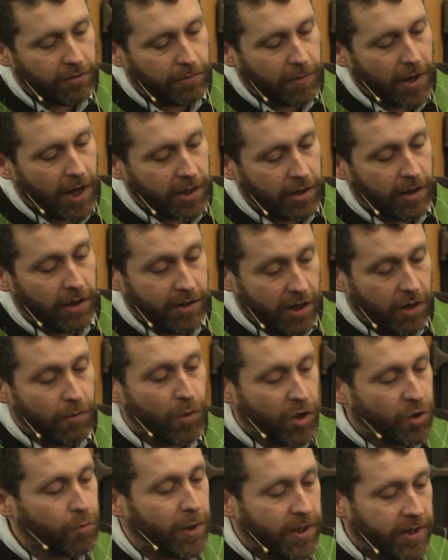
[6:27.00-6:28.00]
We had an idea,
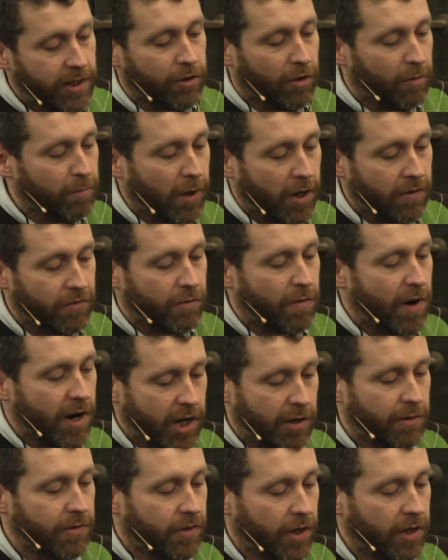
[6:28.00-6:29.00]
which we did on both the
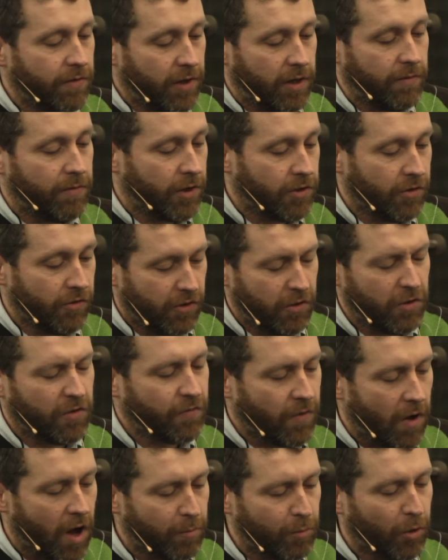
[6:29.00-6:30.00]
radio and TV versions, and it's
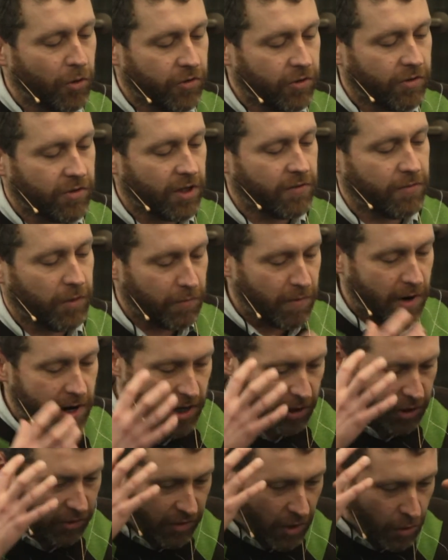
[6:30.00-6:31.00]
far more successful on
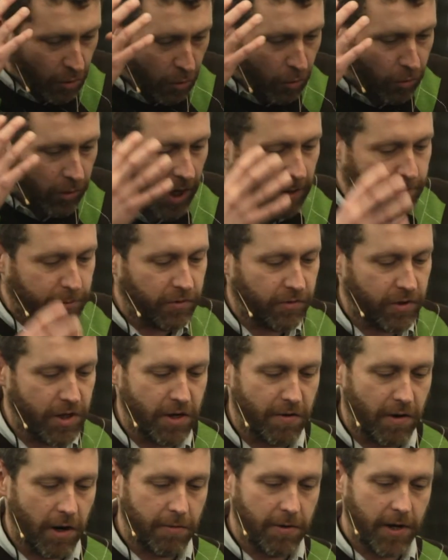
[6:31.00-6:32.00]
radio because it all happens
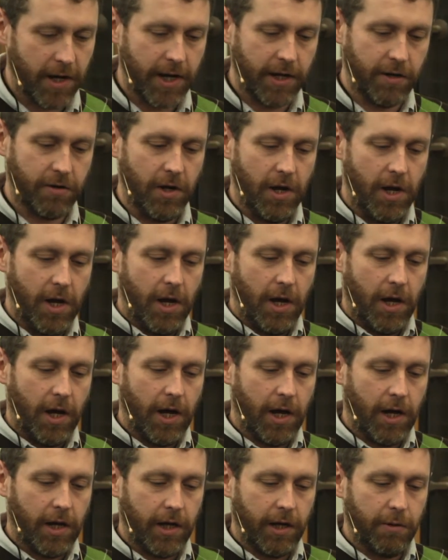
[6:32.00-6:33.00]
in your own head.
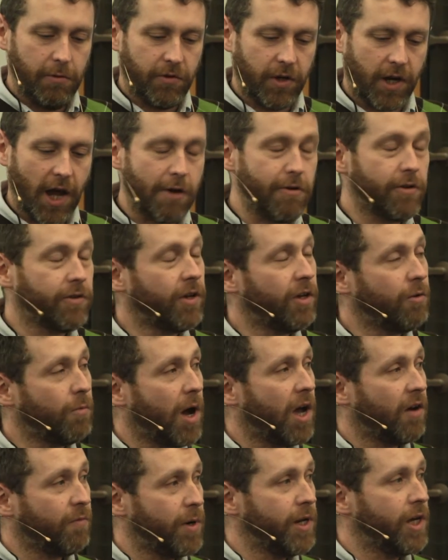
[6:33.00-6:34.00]
It was a guaranteed
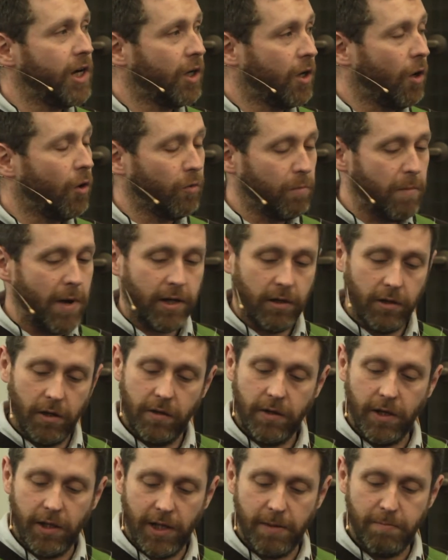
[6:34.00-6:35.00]
way of winning a gold medal
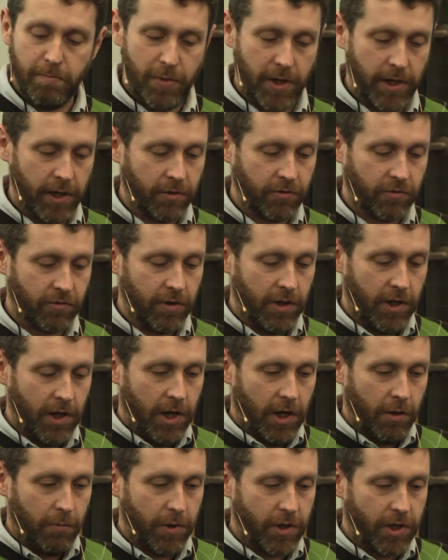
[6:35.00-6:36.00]
at the Olympics,
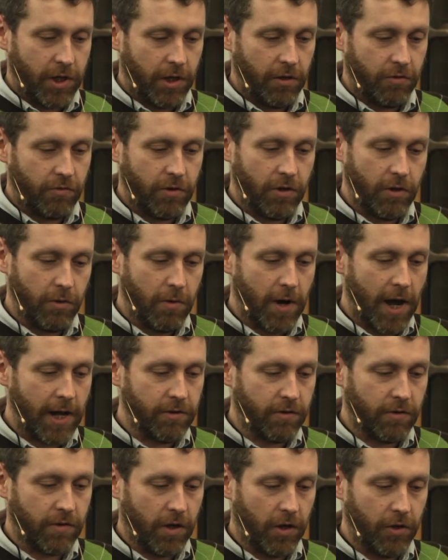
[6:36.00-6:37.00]
which is you
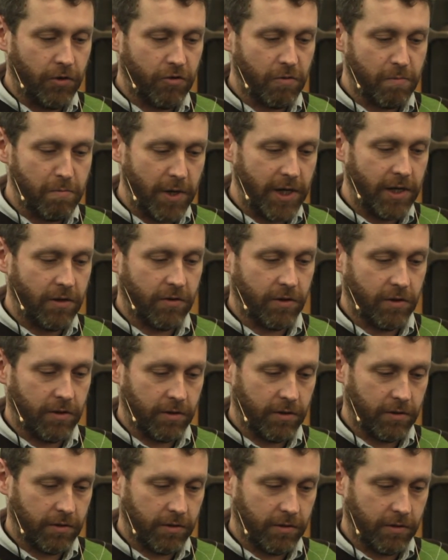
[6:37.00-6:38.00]
enter the
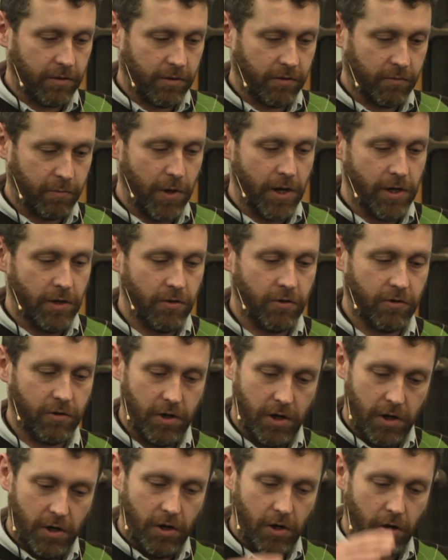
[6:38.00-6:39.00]
100-metre
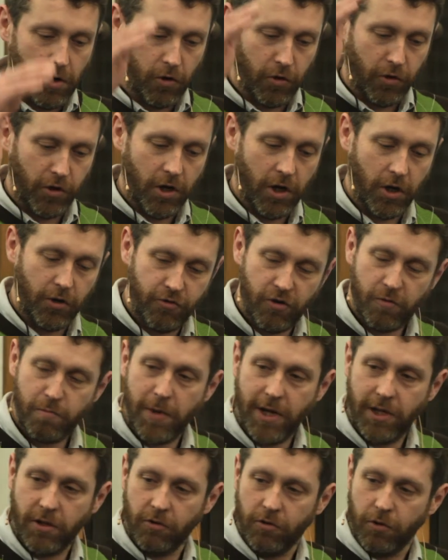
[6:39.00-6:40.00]
sprint on
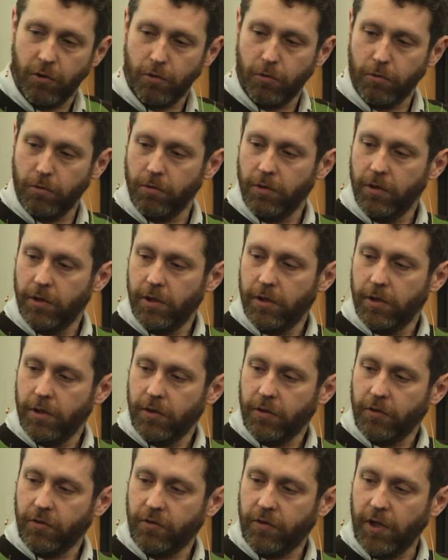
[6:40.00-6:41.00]
100-metre tall
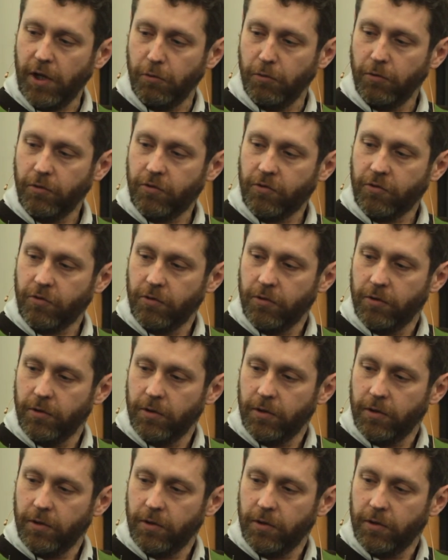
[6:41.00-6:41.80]
stilts,